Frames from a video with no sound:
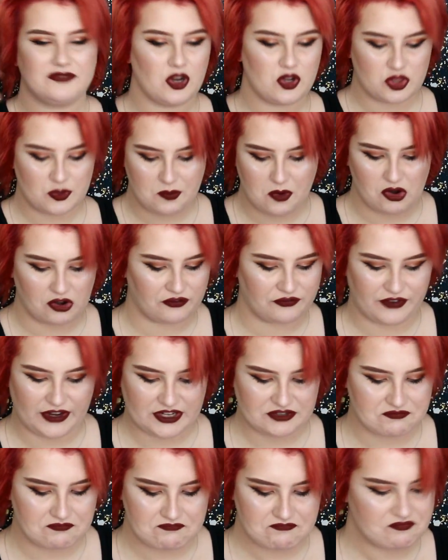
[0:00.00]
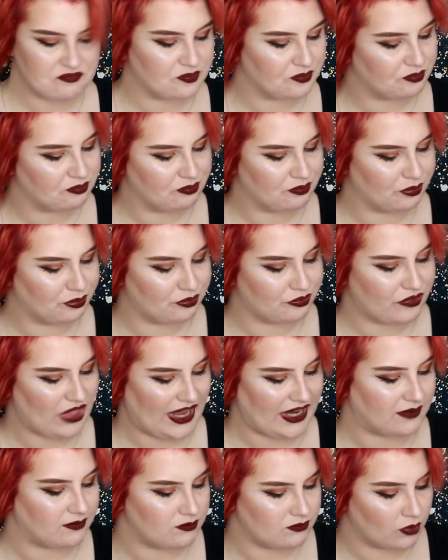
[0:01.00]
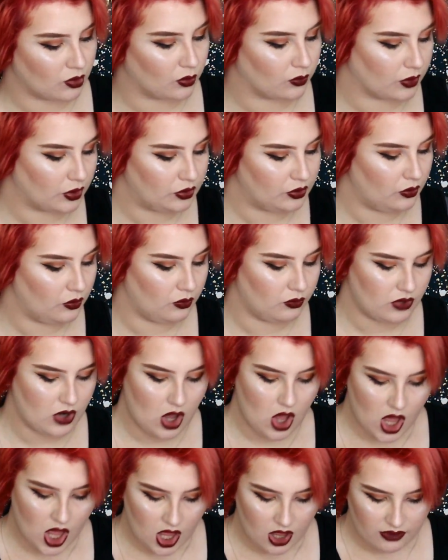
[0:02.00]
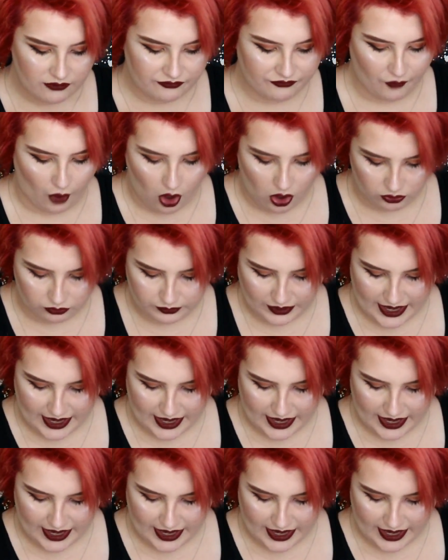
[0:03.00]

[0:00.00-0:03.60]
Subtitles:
They're the perfect, like, maroon fall